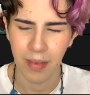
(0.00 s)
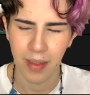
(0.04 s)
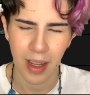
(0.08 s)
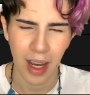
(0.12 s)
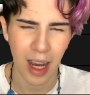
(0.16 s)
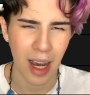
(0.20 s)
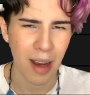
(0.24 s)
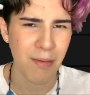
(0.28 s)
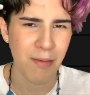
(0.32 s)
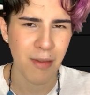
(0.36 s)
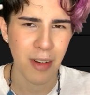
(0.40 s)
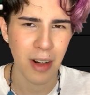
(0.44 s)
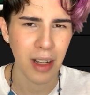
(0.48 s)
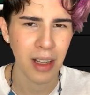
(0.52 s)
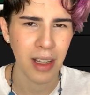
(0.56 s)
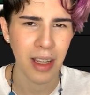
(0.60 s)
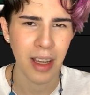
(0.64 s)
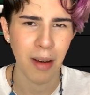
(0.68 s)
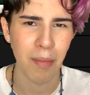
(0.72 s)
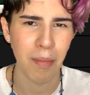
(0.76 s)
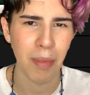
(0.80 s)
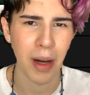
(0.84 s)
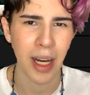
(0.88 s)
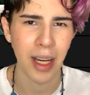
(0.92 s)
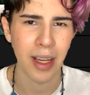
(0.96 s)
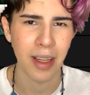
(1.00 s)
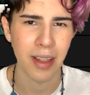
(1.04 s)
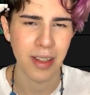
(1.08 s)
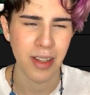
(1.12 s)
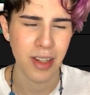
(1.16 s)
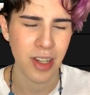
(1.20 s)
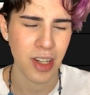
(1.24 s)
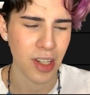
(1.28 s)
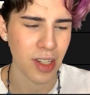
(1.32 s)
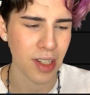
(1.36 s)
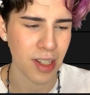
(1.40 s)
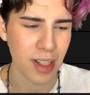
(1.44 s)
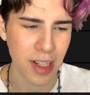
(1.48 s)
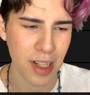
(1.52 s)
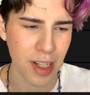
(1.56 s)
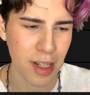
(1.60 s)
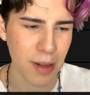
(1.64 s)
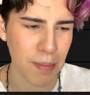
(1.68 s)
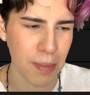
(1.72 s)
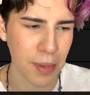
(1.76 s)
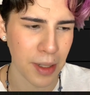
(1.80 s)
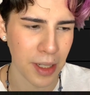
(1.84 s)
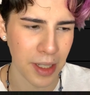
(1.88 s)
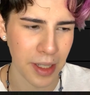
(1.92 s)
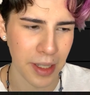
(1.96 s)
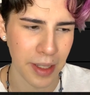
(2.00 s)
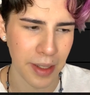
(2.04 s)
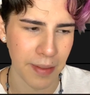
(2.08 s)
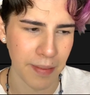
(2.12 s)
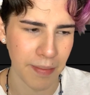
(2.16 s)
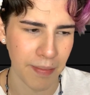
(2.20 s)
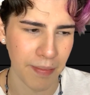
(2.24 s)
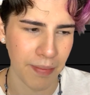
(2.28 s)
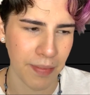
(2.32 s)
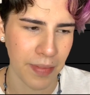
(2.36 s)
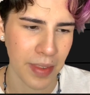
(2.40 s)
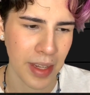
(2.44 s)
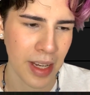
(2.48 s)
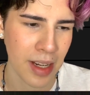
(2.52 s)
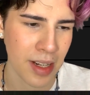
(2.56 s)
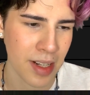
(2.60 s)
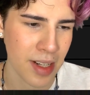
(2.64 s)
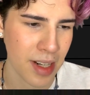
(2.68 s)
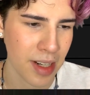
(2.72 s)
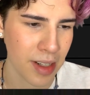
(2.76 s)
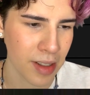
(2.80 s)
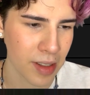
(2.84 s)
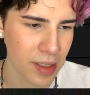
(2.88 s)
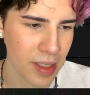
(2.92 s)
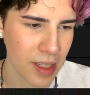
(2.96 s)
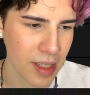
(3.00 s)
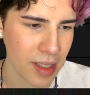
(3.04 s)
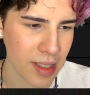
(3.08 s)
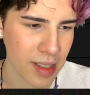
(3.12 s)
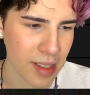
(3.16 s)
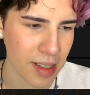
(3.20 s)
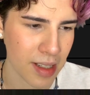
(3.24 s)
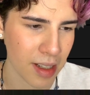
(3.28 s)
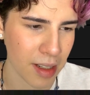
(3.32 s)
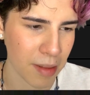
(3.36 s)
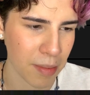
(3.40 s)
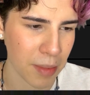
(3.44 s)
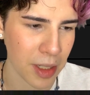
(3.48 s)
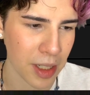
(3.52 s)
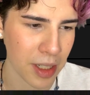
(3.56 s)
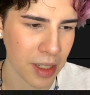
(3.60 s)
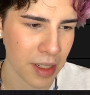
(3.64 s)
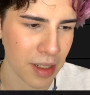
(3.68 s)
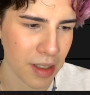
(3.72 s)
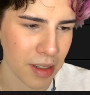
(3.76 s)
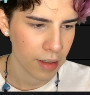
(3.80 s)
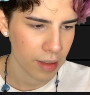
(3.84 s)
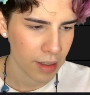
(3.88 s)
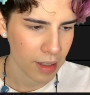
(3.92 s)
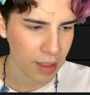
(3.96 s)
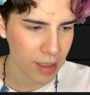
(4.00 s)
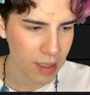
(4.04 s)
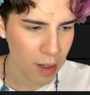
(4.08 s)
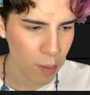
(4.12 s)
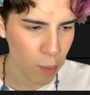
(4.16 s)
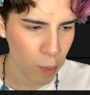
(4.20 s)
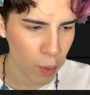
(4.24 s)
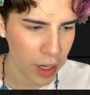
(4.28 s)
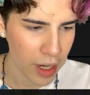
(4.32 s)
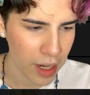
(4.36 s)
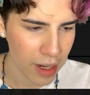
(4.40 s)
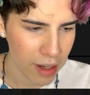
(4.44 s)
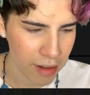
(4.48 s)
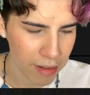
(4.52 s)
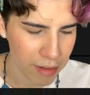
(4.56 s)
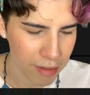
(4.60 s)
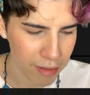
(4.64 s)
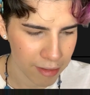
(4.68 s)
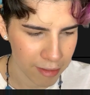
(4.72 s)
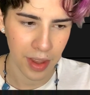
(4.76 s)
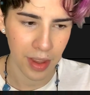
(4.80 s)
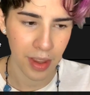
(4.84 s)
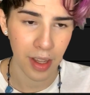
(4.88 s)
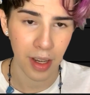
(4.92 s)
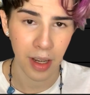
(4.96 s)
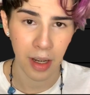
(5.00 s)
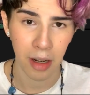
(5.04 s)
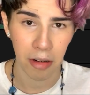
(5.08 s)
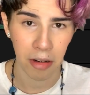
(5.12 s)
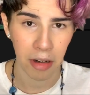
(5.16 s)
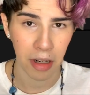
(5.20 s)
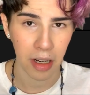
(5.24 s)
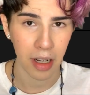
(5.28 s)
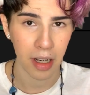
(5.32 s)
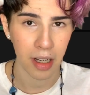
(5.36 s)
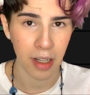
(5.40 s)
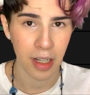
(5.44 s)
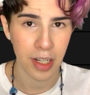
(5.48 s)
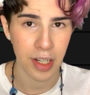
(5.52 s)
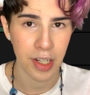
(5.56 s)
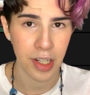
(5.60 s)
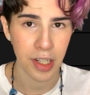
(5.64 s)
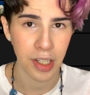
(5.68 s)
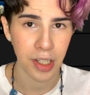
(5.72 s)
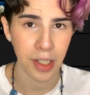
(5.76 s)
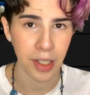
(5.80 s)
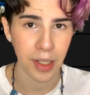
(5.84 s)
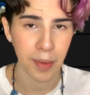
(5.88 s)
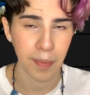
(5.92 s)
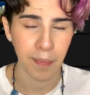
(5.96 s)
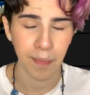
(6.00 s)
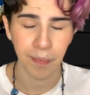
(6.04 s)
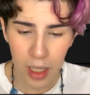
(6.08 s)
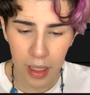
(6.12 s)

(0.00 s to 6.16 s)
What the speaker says: I'm really a biased judge, but yeah, she goes and Sting Me. Next up we have the Irukandji.